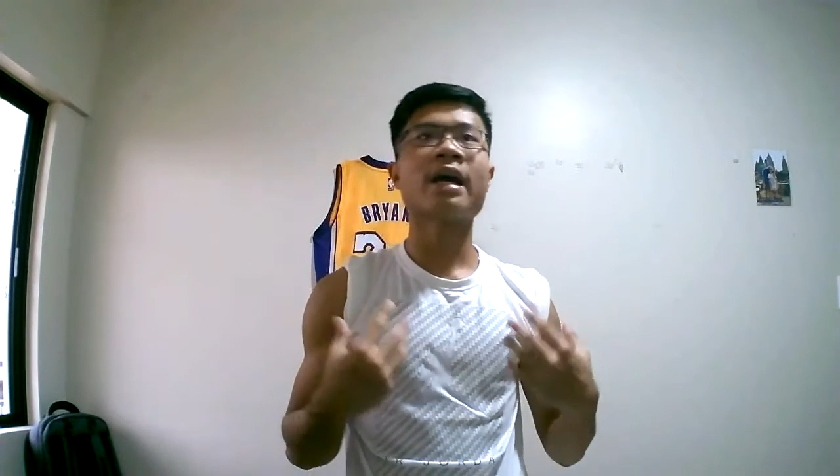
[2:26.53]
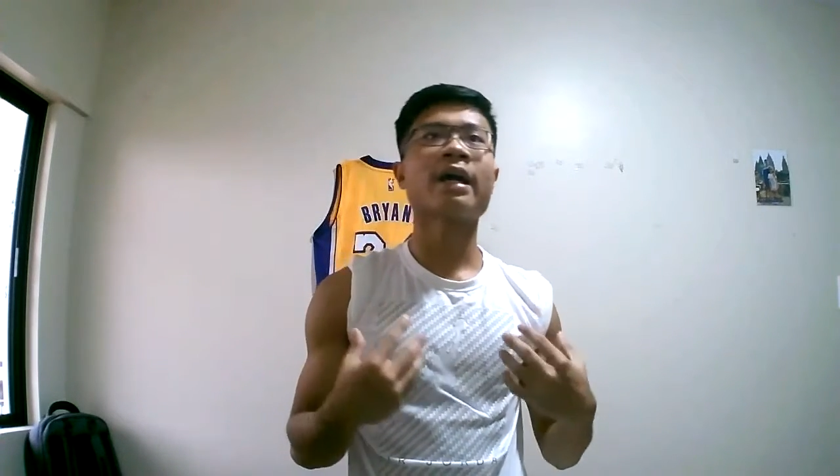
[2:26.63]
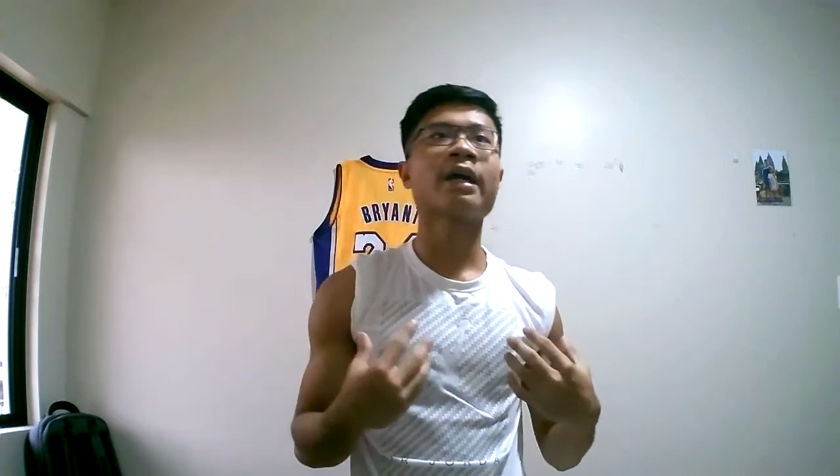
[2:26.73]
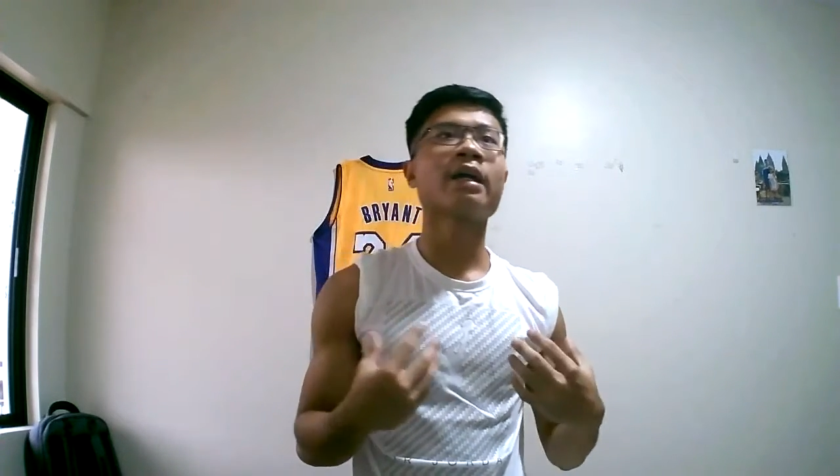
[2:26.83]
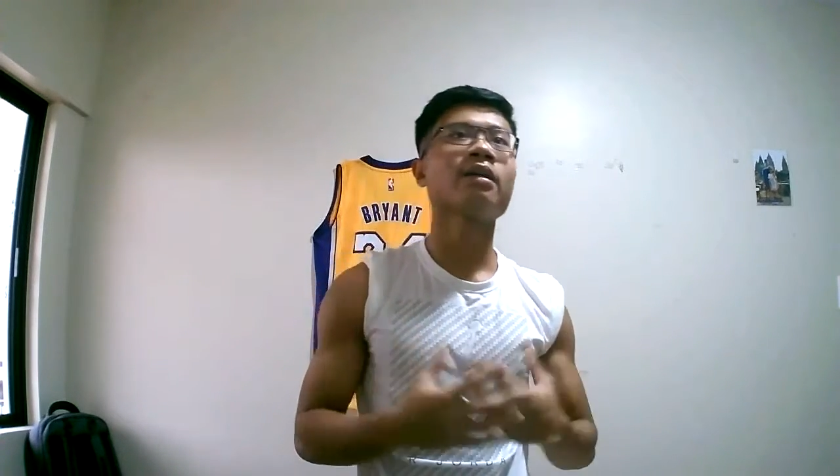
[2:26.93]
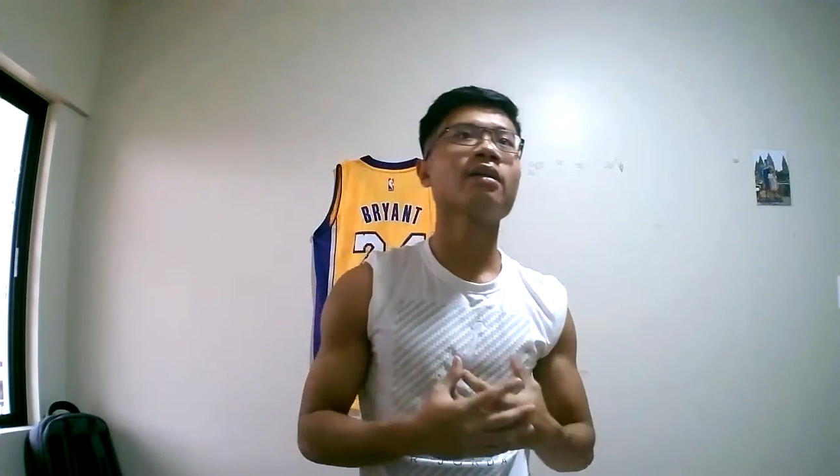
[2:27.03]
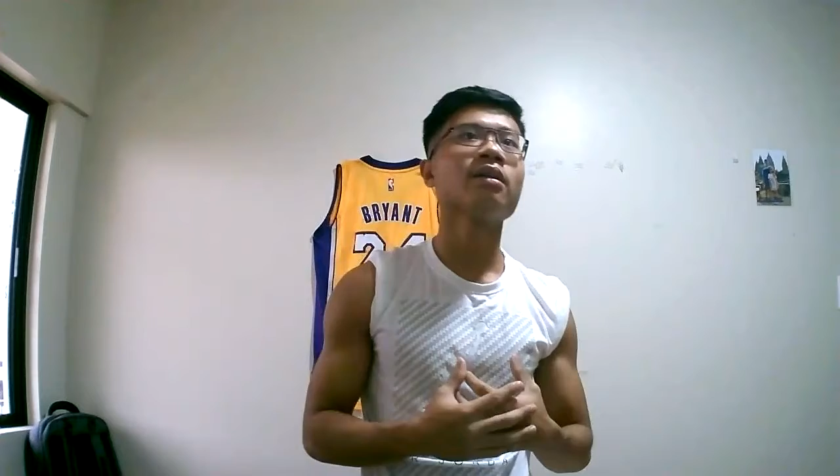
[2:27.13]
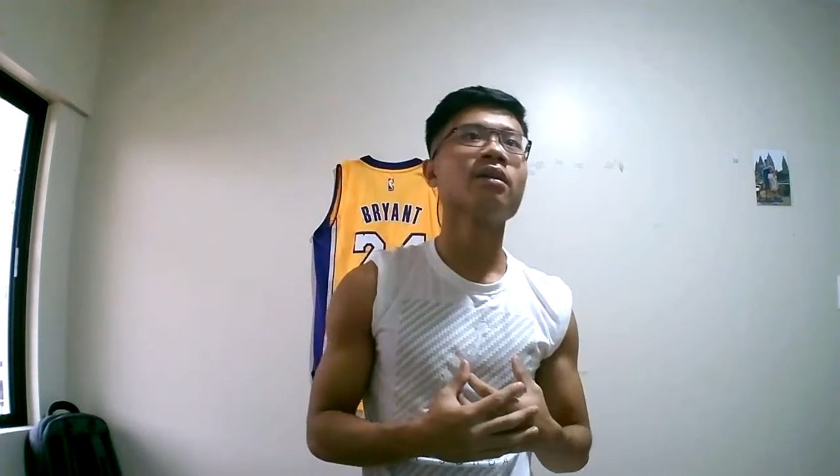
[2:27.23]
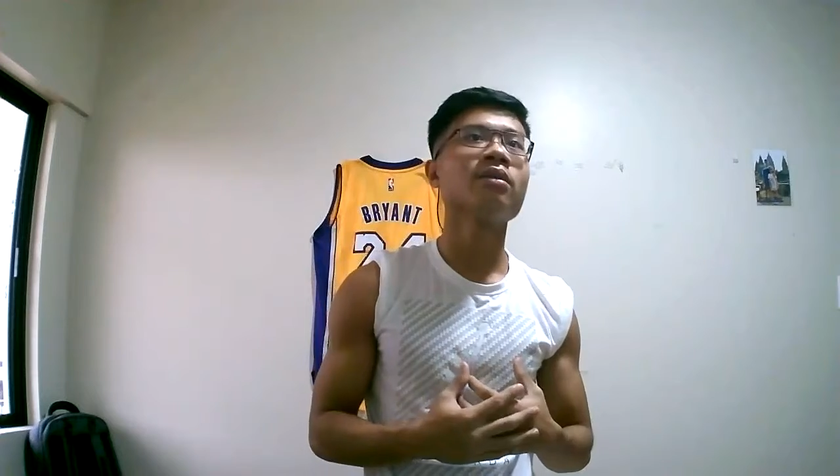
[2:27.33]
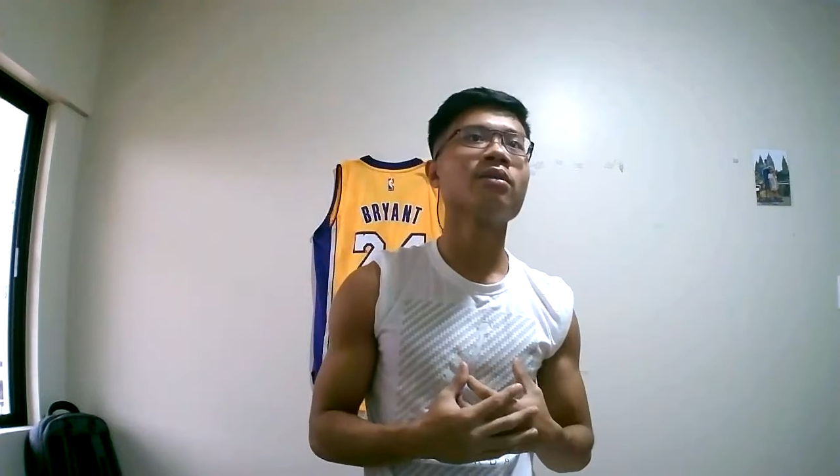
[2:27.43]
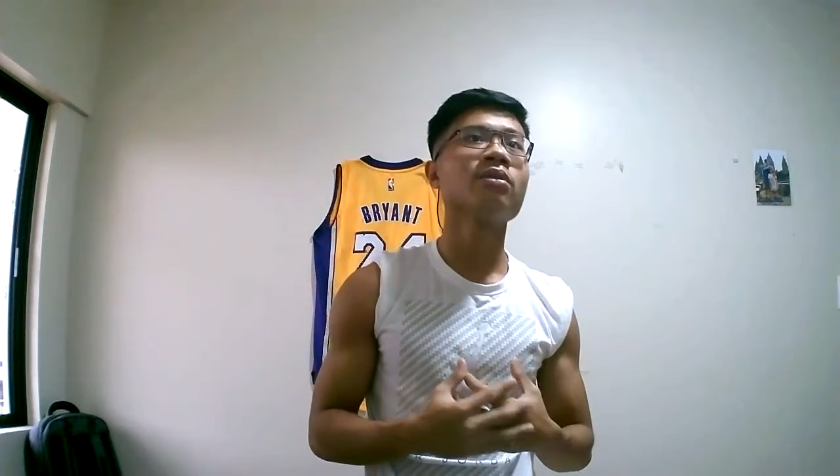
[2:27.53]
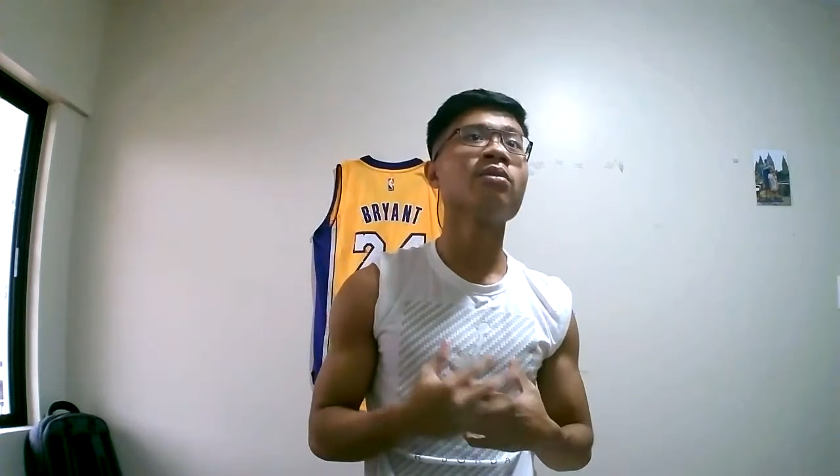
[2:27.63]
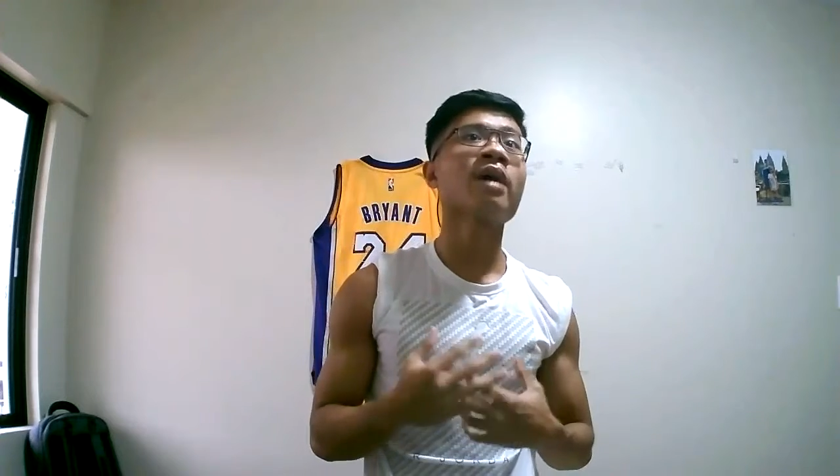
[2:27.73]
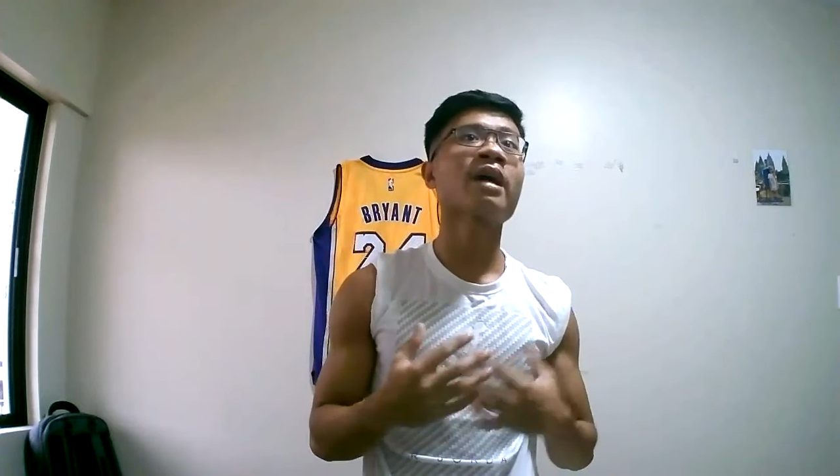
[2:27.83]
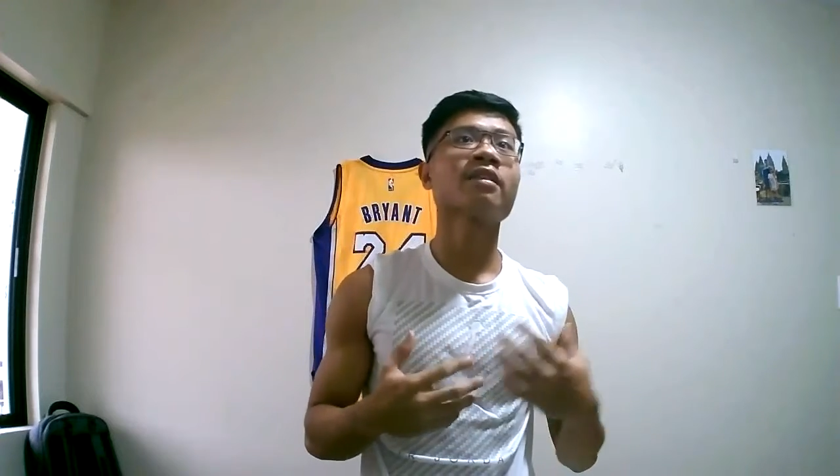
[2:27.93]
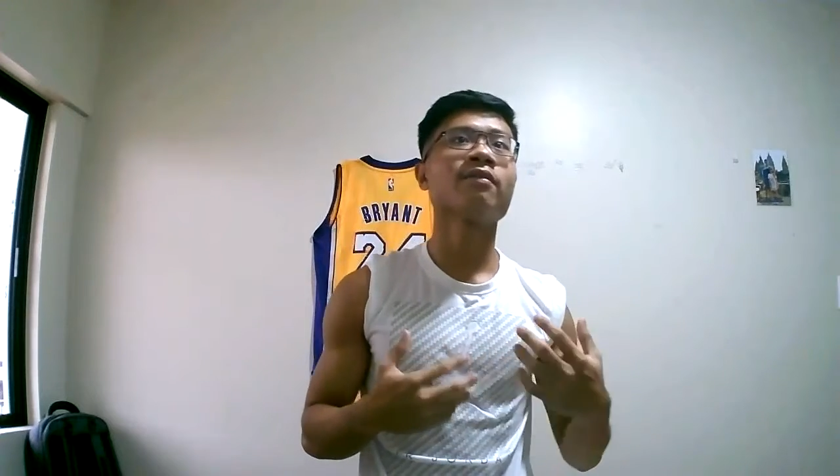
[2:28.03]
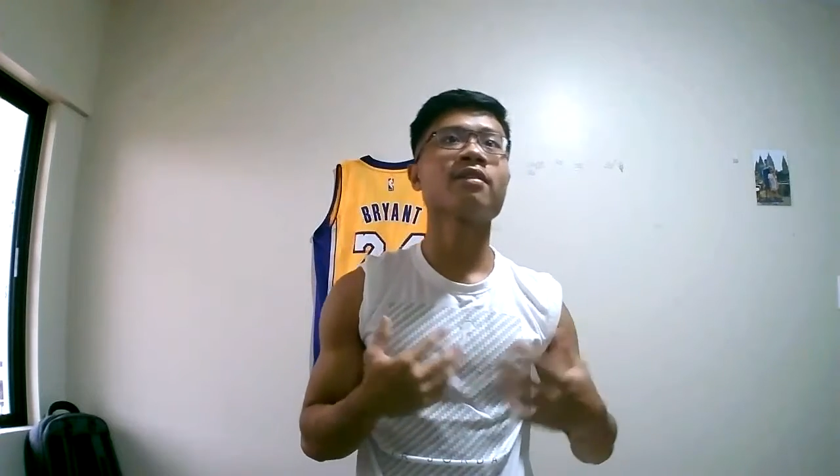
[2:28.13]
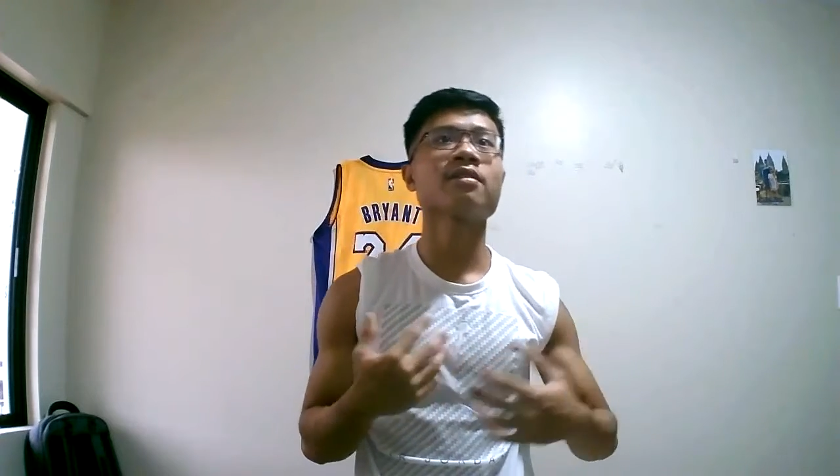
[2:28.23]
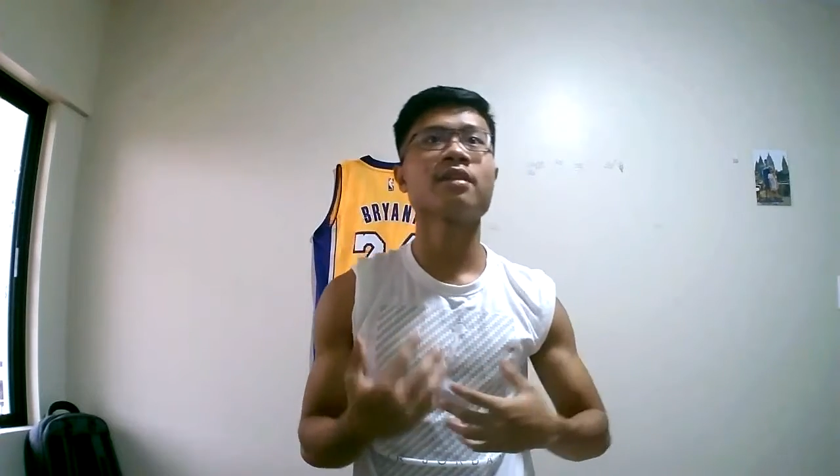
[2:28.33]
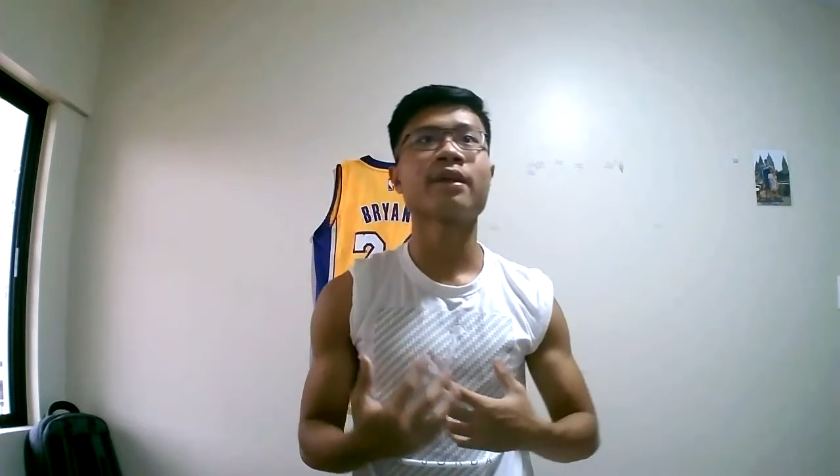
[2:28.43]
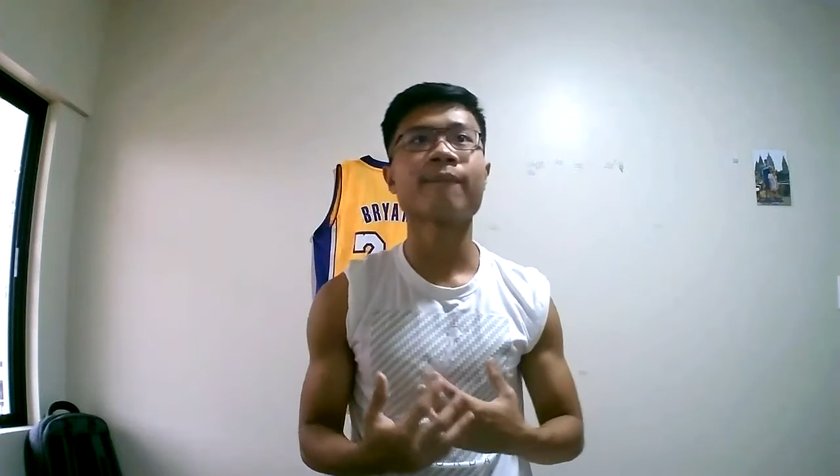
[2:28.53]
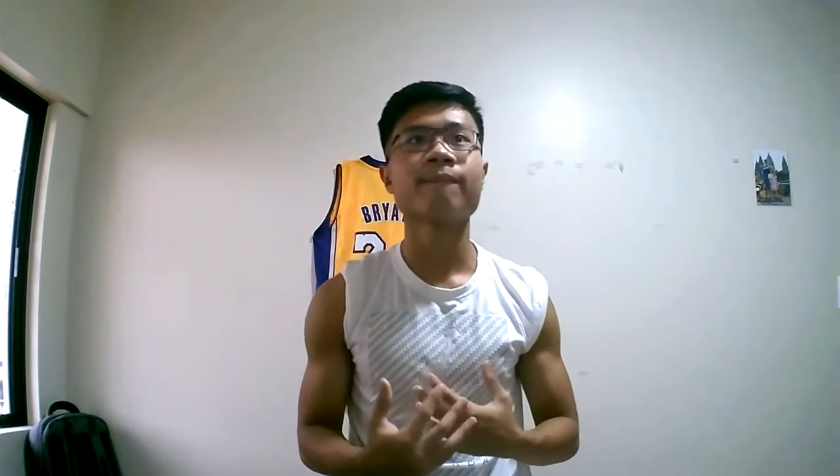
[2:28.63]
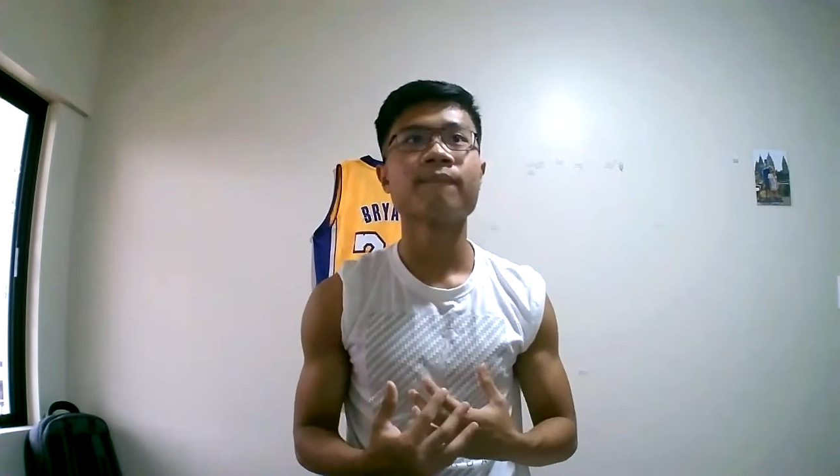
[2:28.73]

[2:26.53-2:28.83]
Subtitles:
I do active listening?